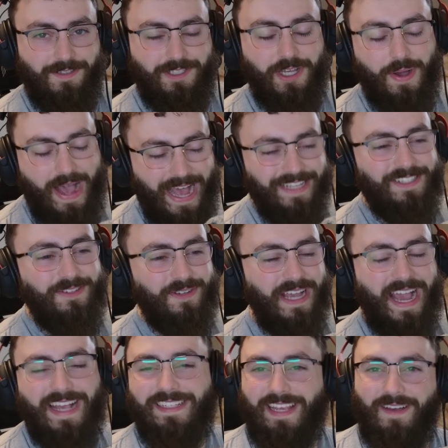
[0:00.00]
So as you
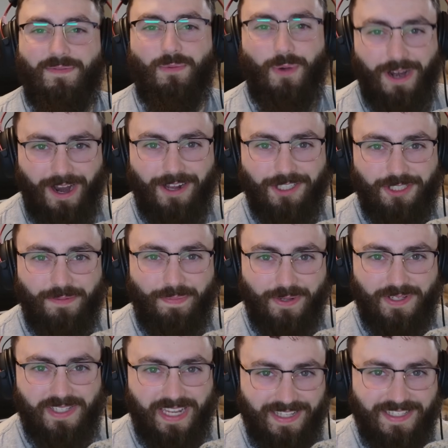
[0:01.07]
guys have
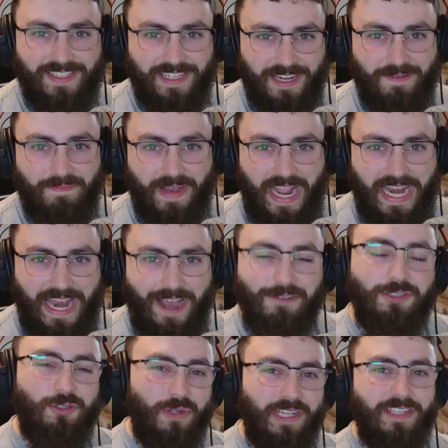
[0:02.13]
100% seen by now,
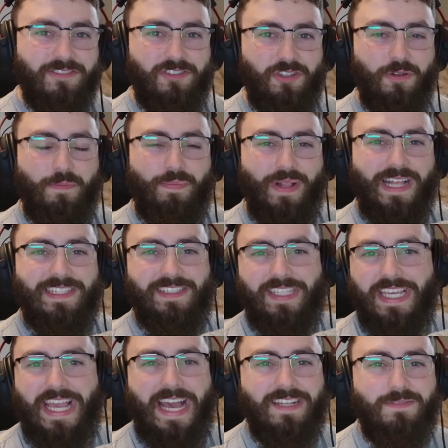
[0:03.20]
Dricus Du
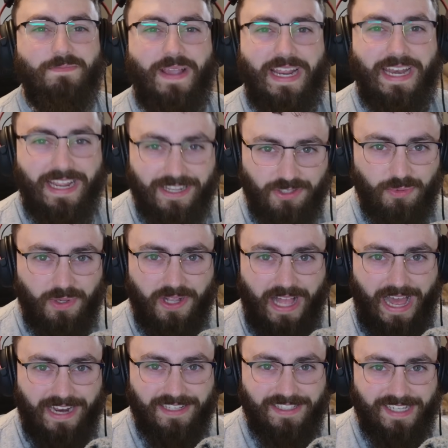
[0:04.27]
Plessis has made Israel
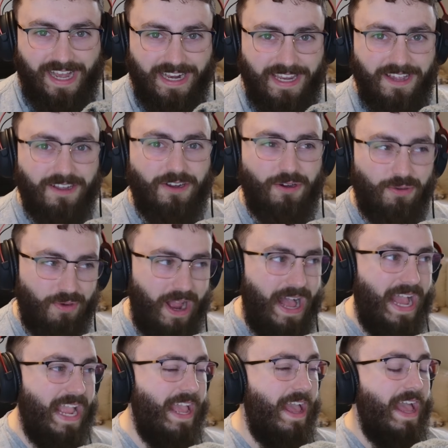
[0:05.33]
Adesanya
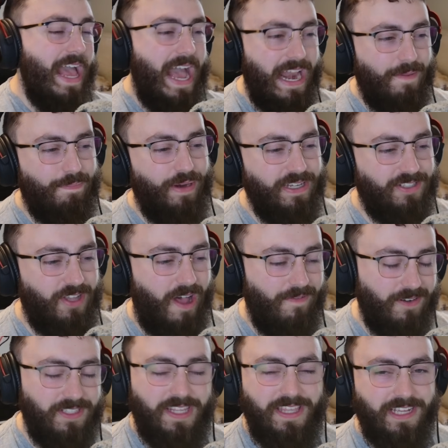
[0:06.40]
cry at a press
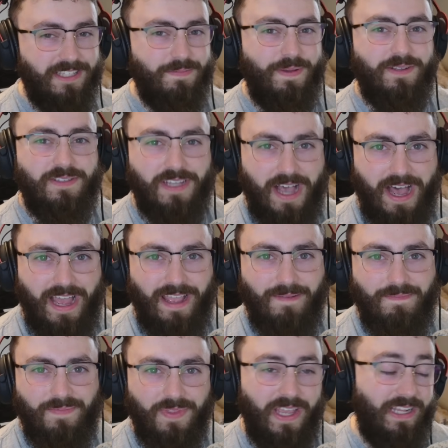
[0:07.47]
conference. I think it's about
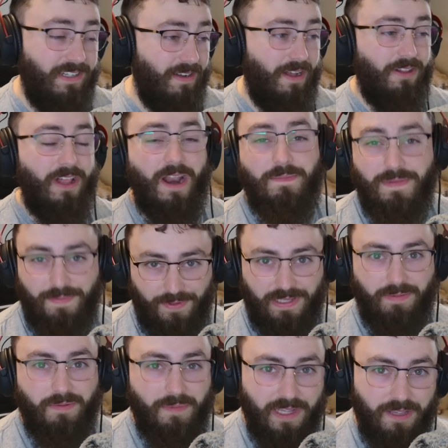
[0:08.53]
time, and a lot of people
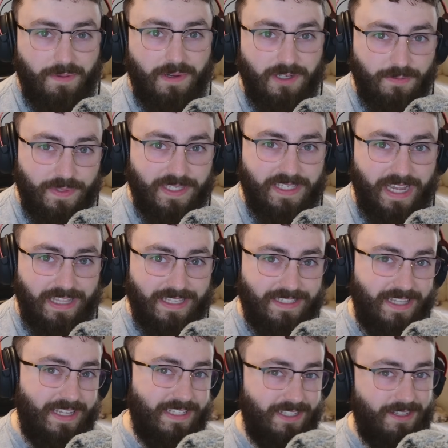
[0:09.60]
in the MMA community has been saying this, I
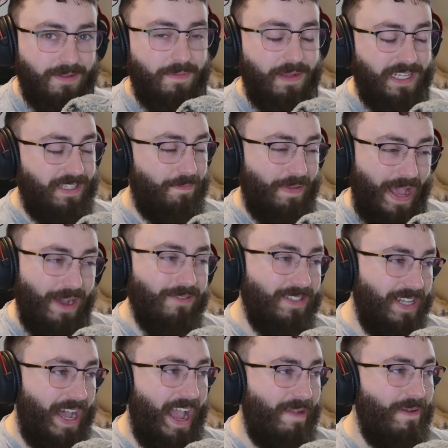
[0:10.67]
think it's about
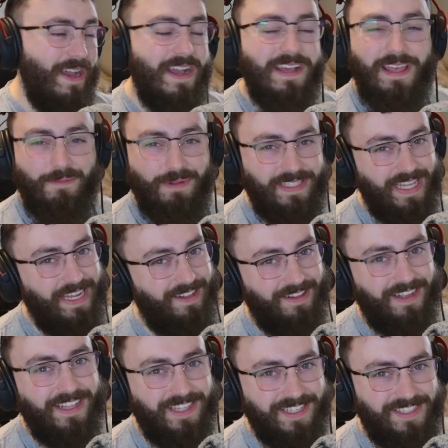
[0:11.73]
time that we take a
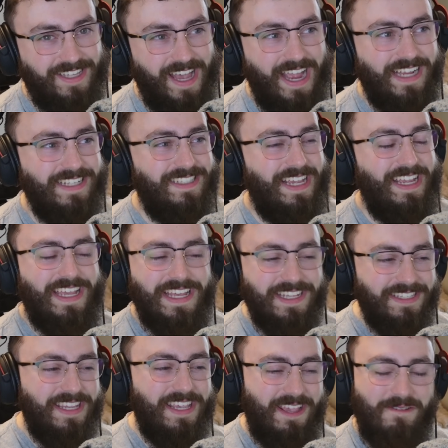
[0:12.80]
look at this guy and say,
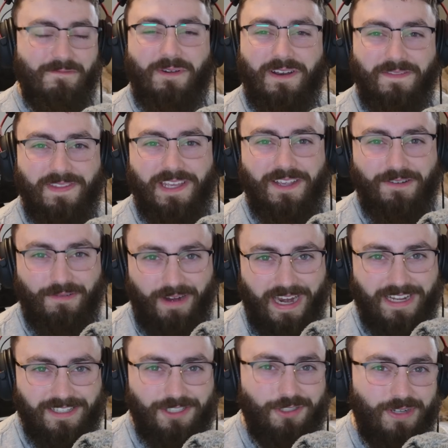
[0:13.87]
is he one of the
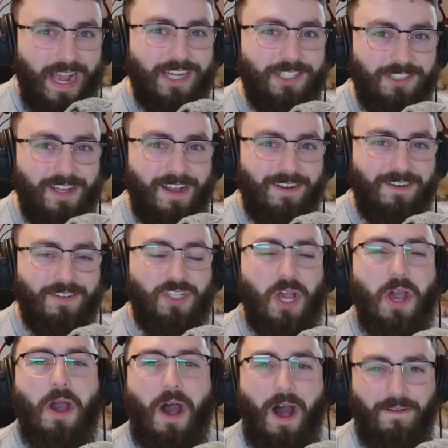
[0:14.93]
greatest trash talkers
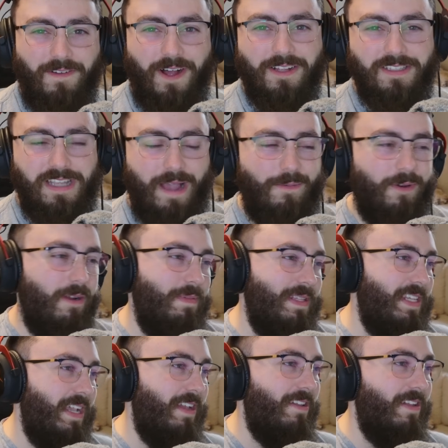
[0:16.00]
of all time? We're going to be
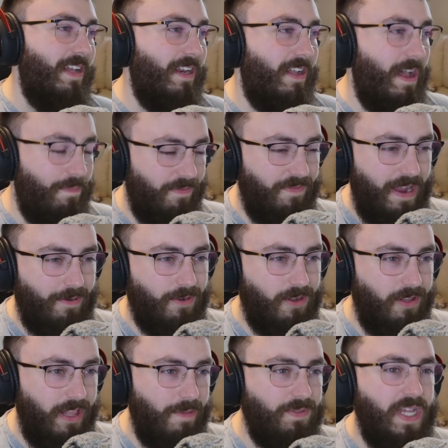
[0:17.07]
taking a look at a couple viral
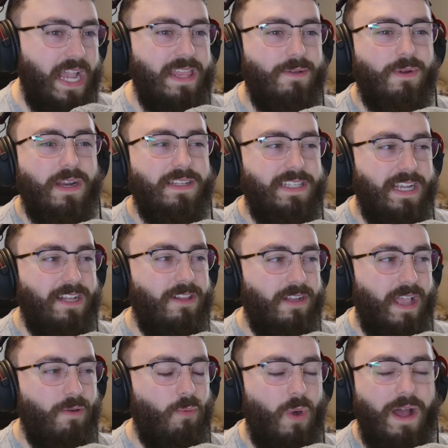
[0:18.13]
clips, and then we're going to take a look
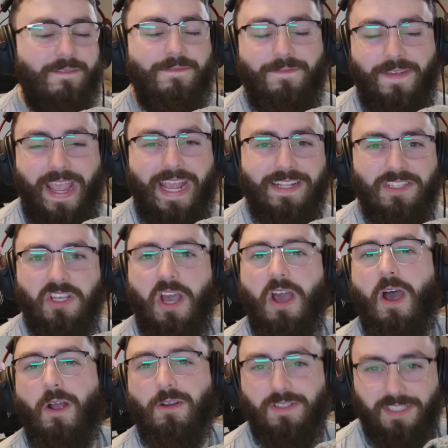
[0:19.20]
at what fans
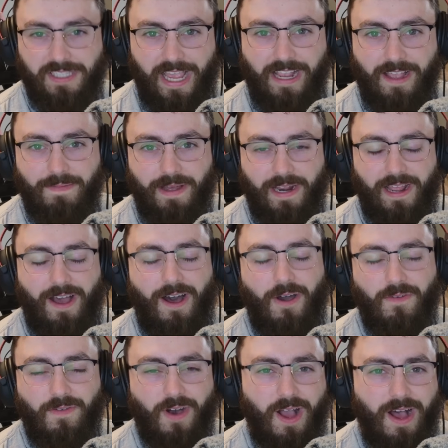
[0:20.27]
are saying about it
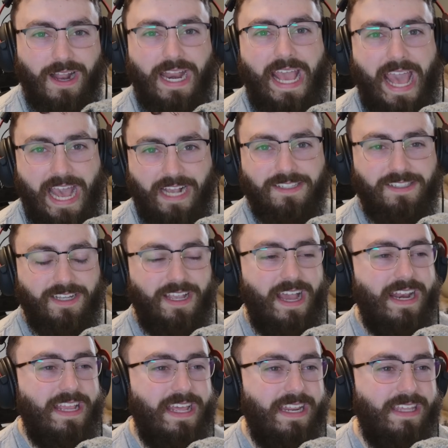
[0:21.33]
over on X to
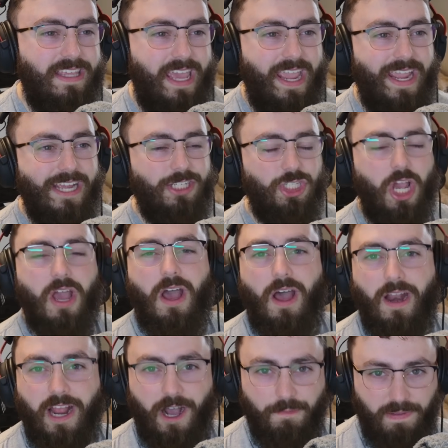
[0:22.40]
kind of get a gauge
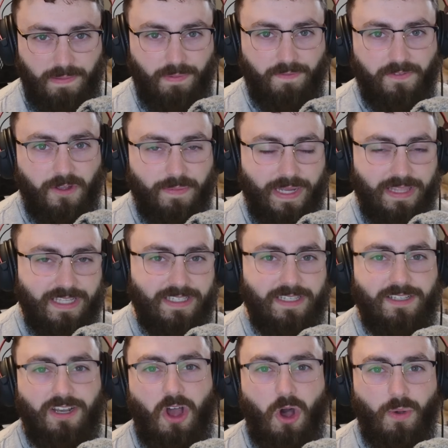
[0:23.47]
on how people feel about this.
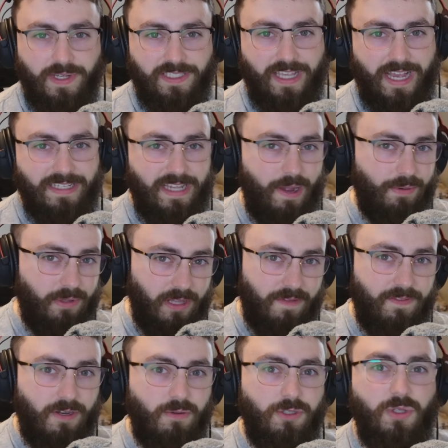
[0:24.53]
As always, guys, I would love
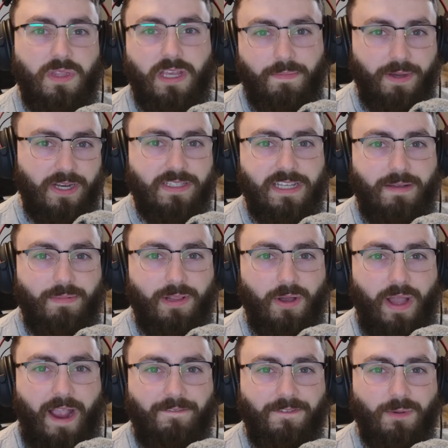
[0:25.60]
to know what you think about it down below
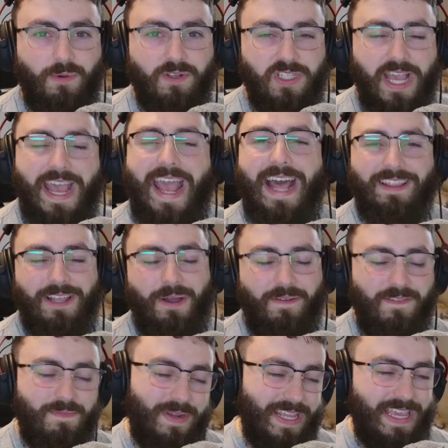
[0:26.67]
afterwards. Hello,
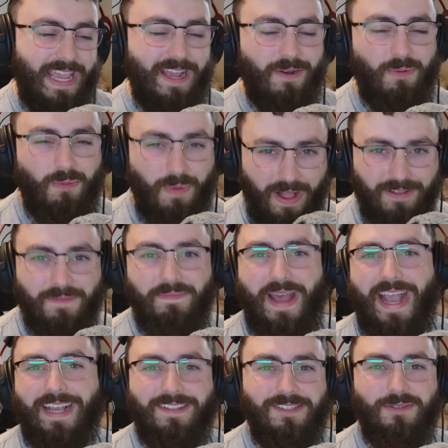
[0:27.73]
everybody, and welcome
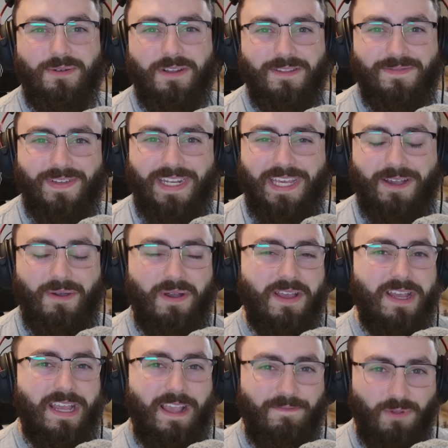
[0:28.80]
back to another video.
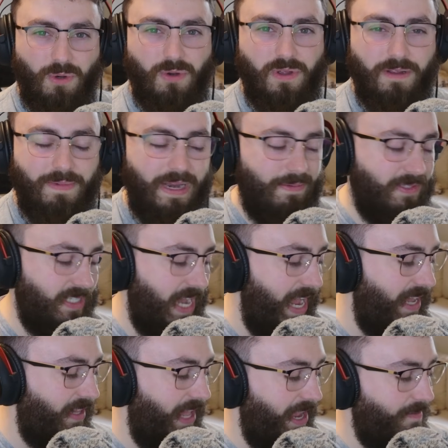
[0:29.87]
If you're new here, my name is
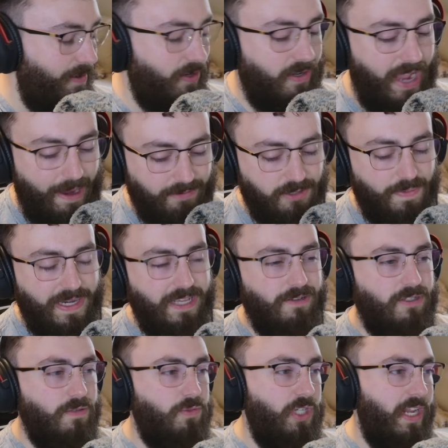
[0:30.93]
Kyle. I am your guy with many
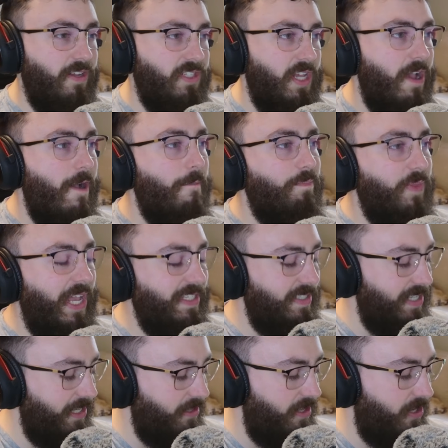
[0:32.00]
YouTube channels. Let's
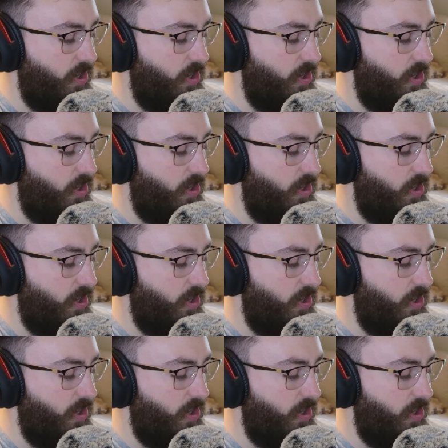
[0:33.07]
take a look